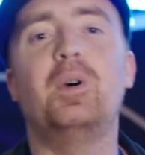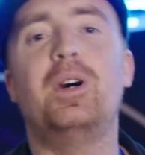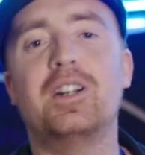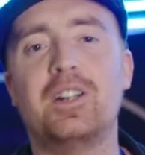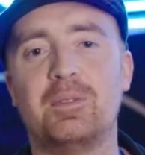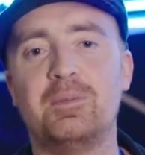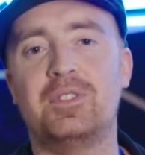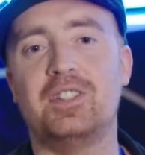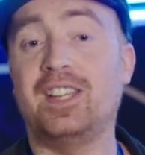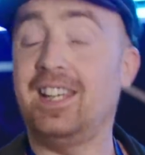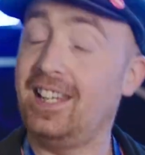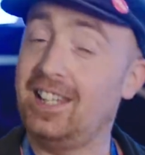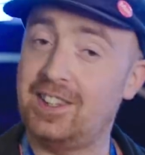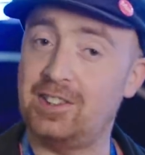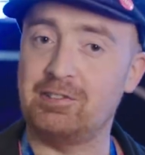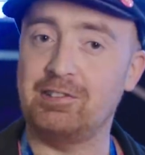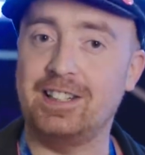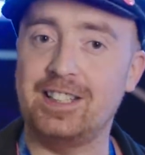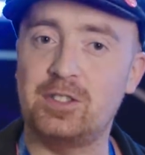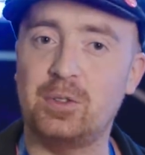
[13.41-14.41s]
welcome to
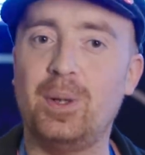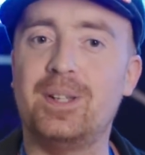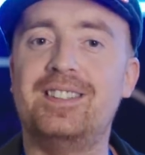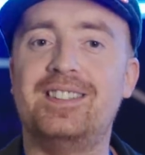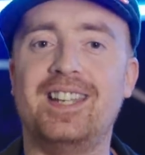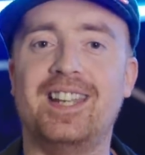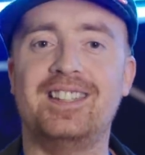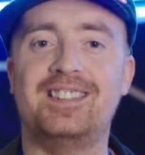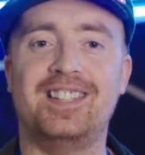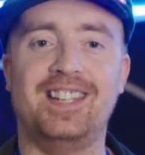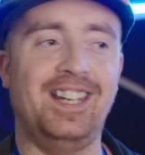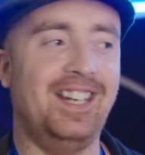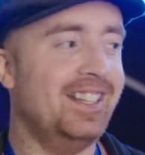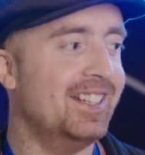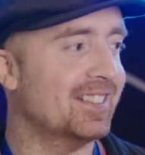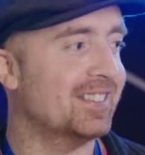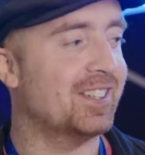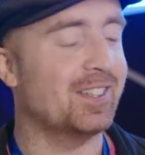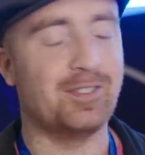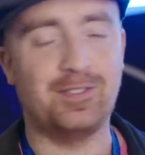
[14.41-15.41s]
E3 2018.
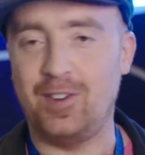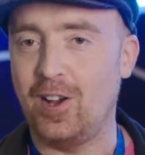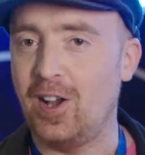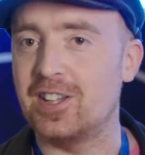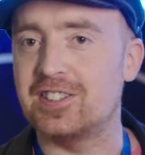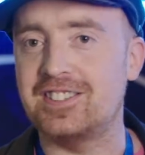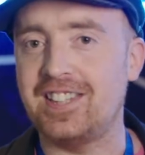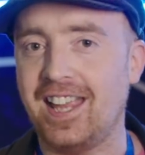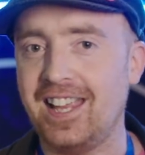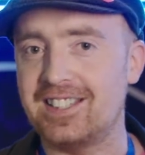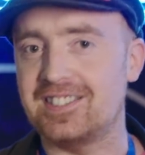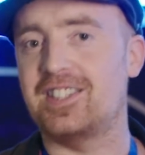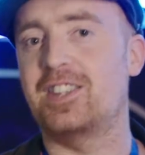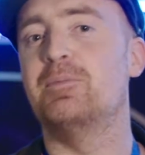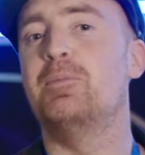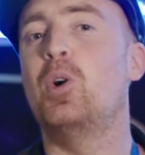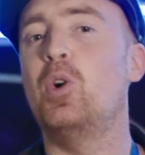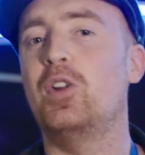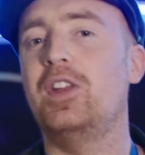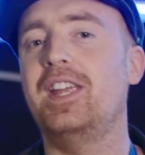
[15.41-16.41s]
It's the first day, it's the
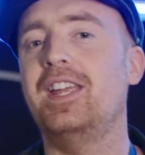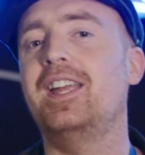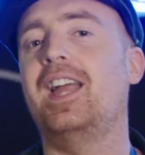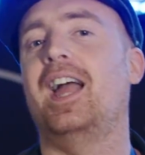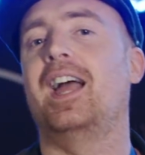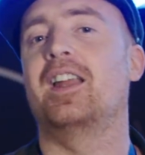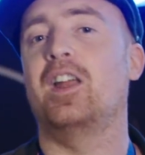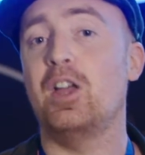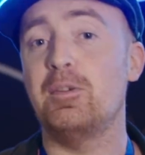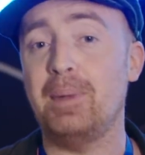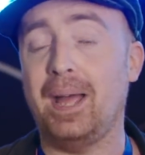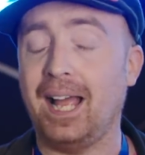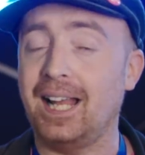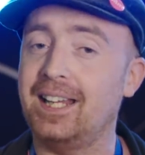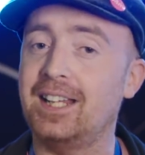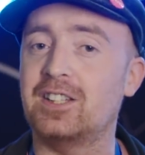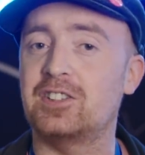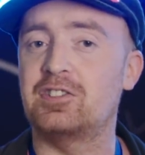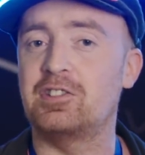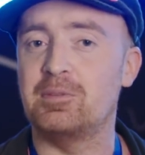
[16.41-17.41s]
morning, and I'm
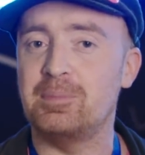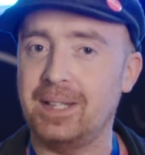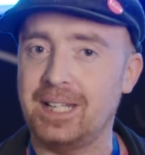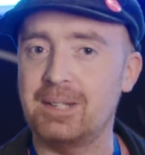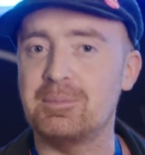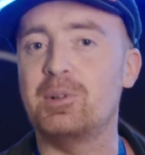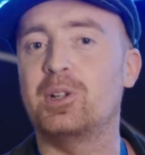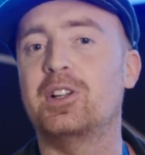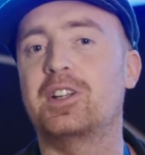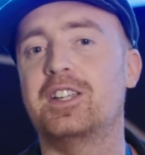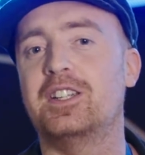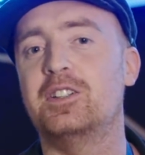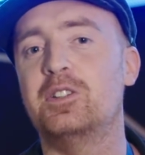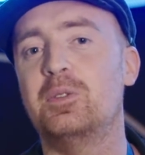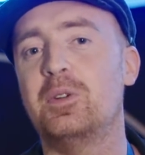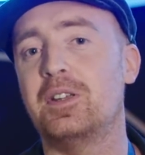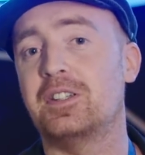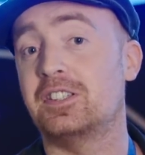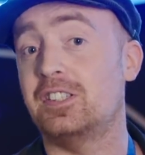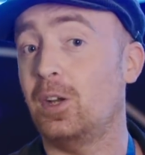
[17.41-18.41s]
Alex from Media Molecule.
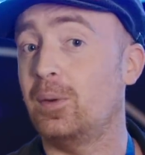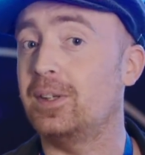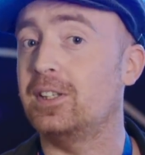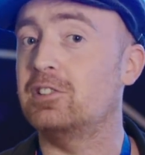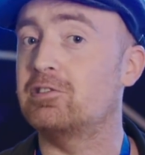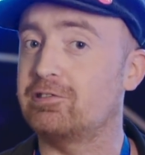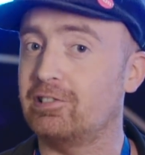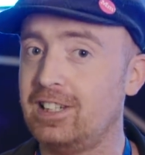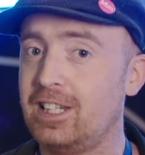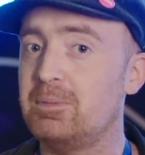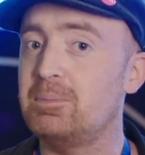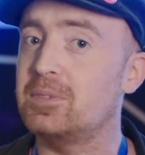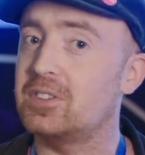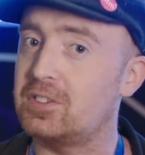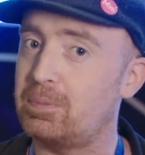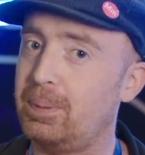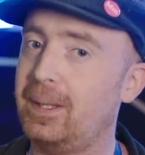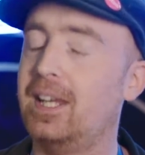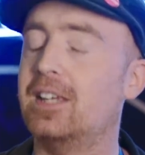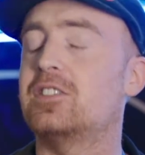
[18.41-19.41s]
We're showing
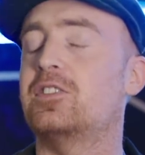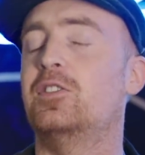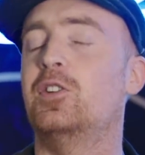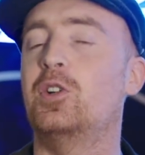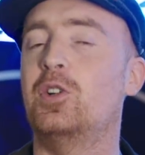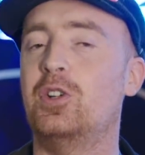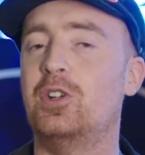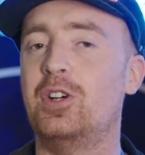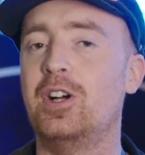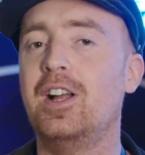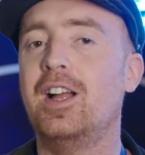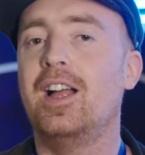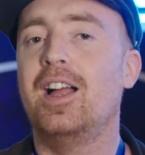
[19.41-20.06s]
Dreams PS4.